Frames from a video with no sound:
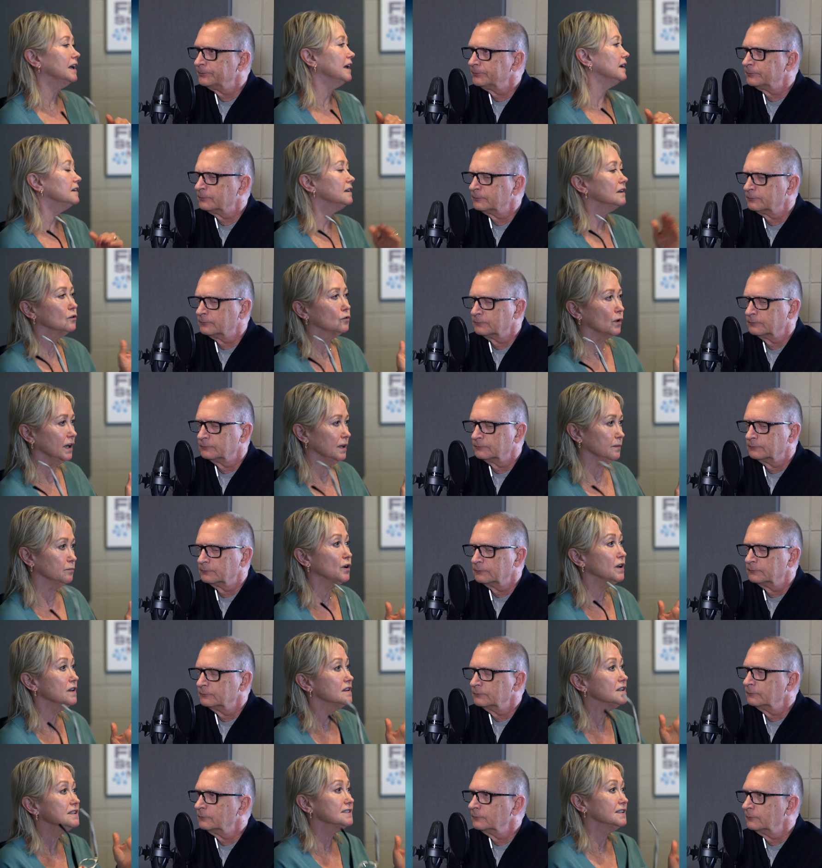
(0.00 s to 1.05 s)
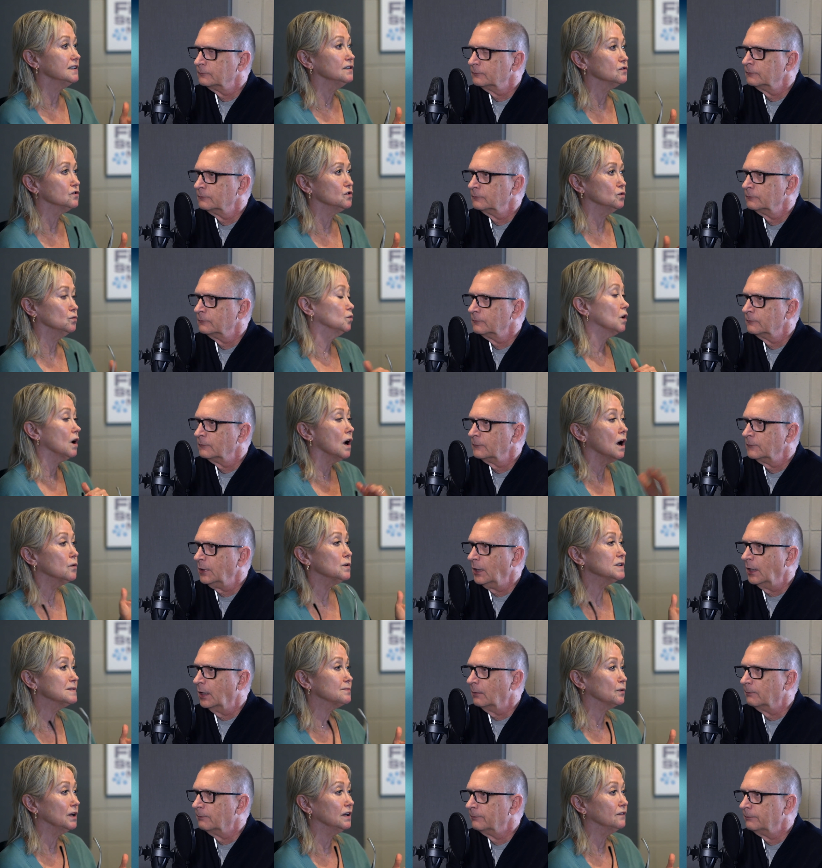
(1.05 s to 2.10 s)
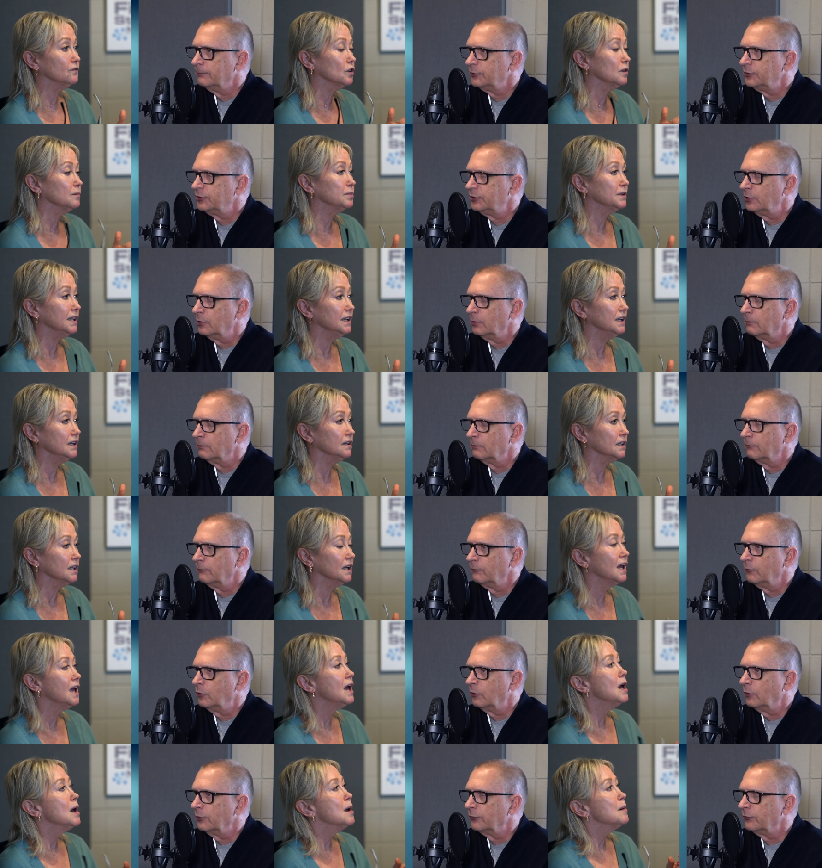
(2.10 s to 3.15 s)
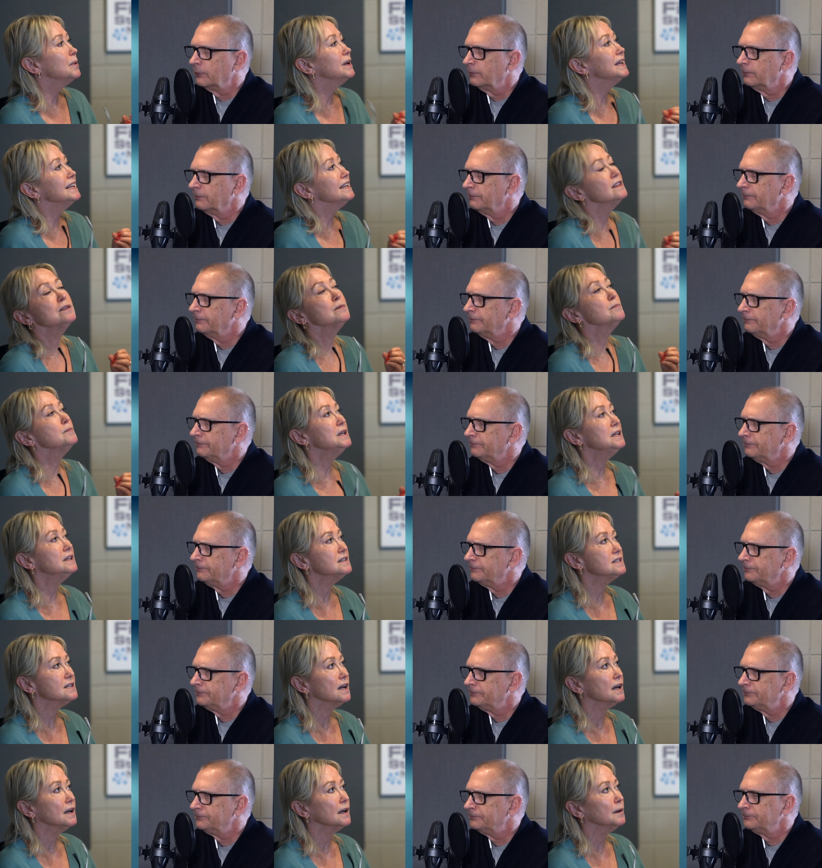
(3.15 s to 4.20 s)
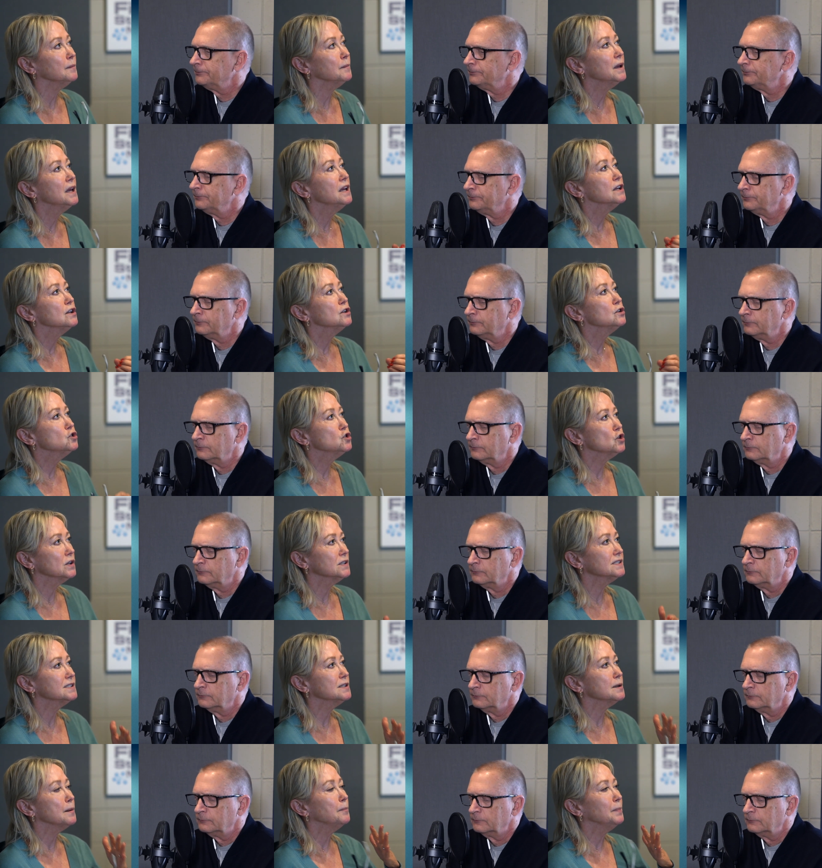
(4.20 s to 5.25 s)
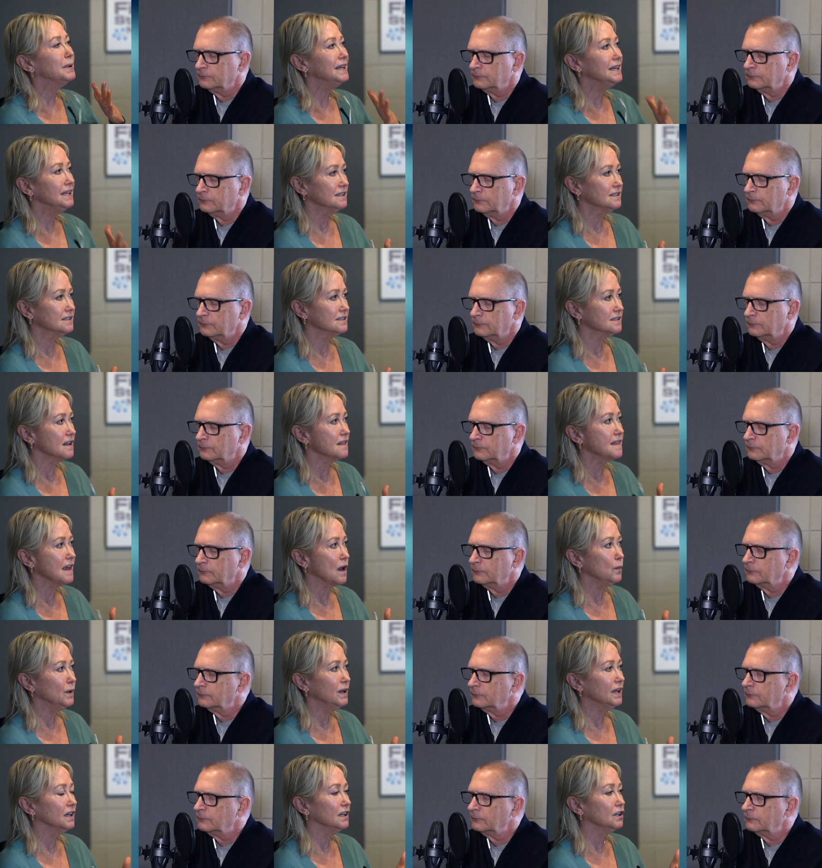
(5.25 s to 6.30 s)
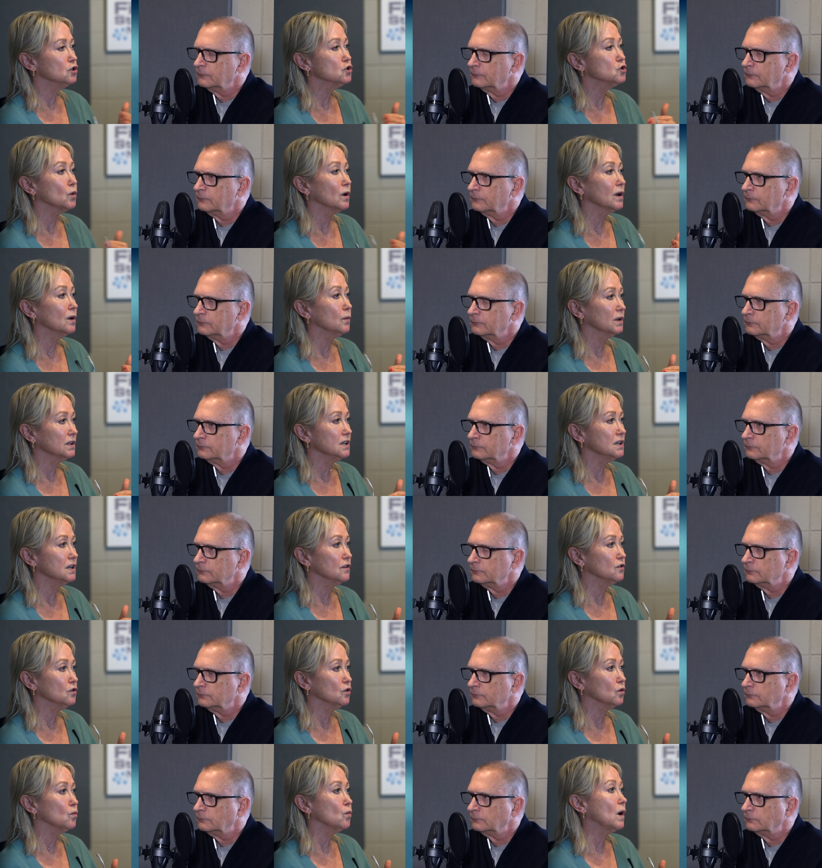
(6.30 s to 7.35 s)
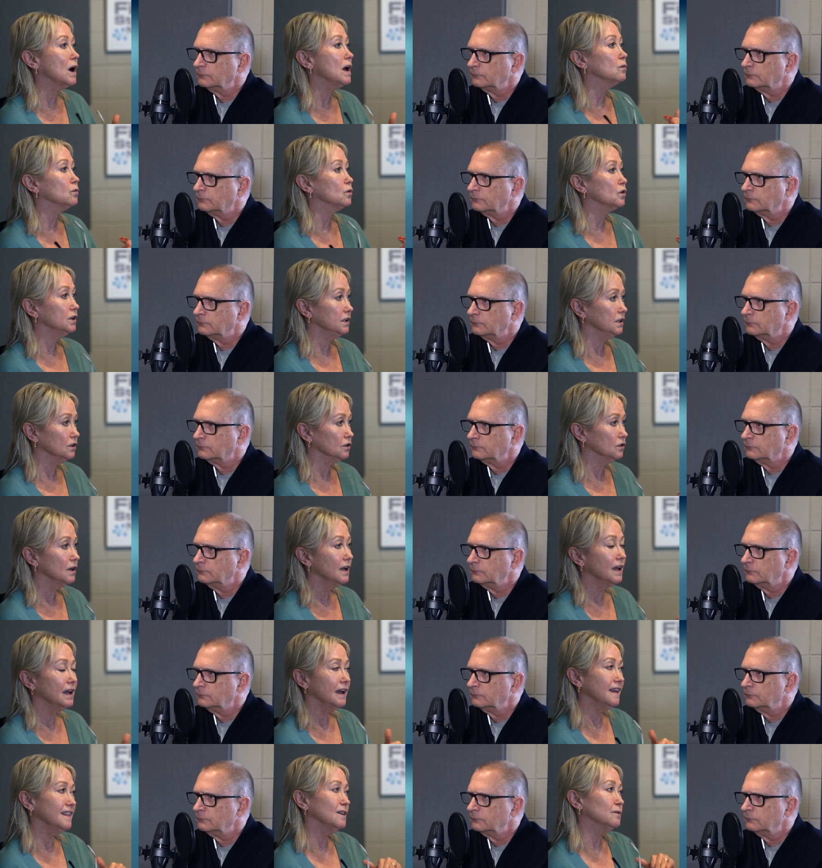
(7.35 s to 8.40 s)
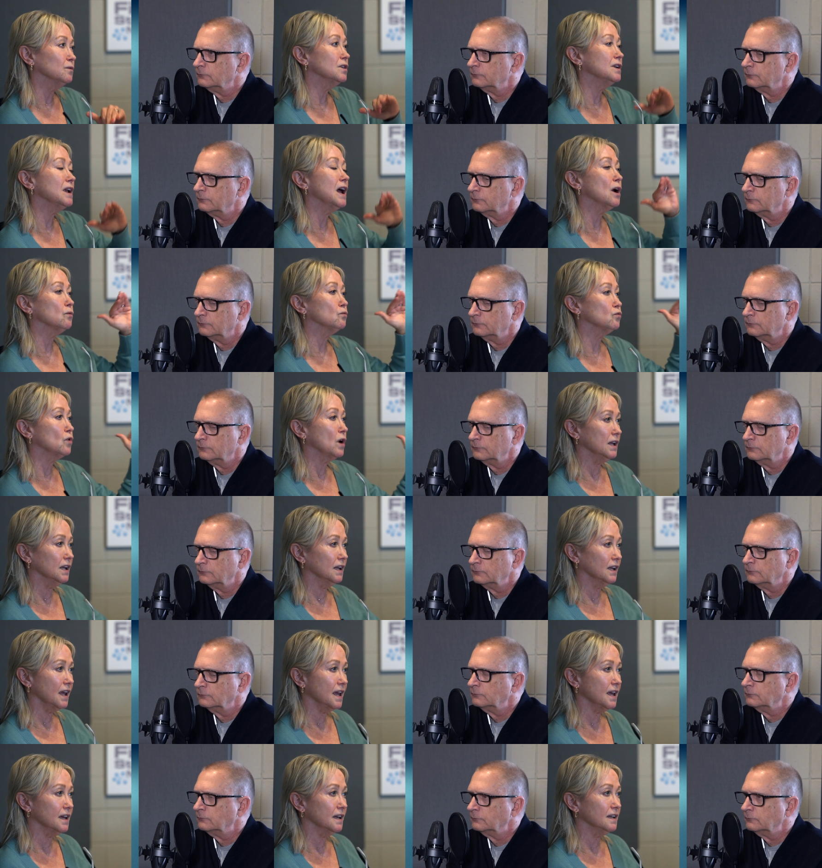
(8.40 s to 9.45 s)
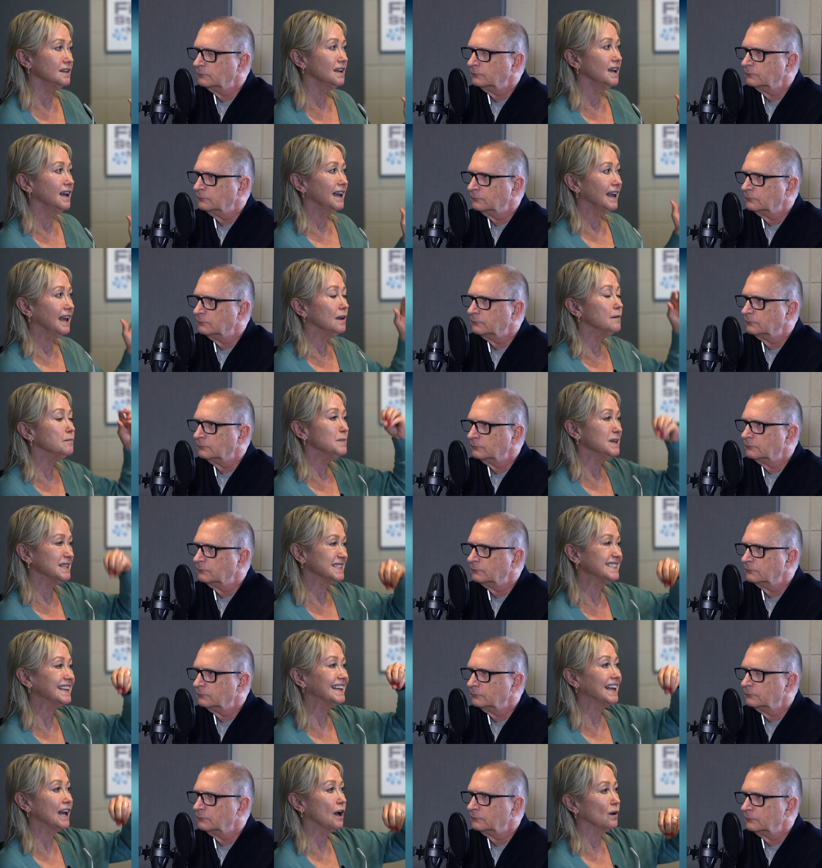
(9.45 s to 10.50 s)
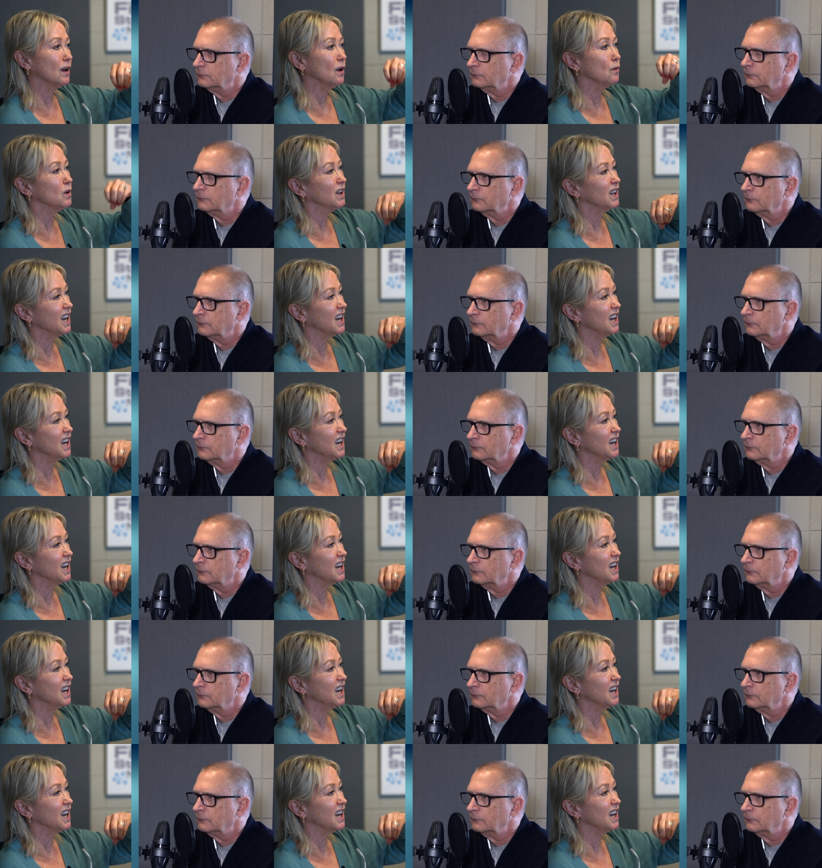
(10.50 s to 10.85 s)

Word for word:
Speaker 1: and great, pray that he's healed too. We're always yeah, praying for complete sure, healing. Of course. But in the meantime, just peace that we can enjoy one another while we're here and that we're not running ahead and missing out on what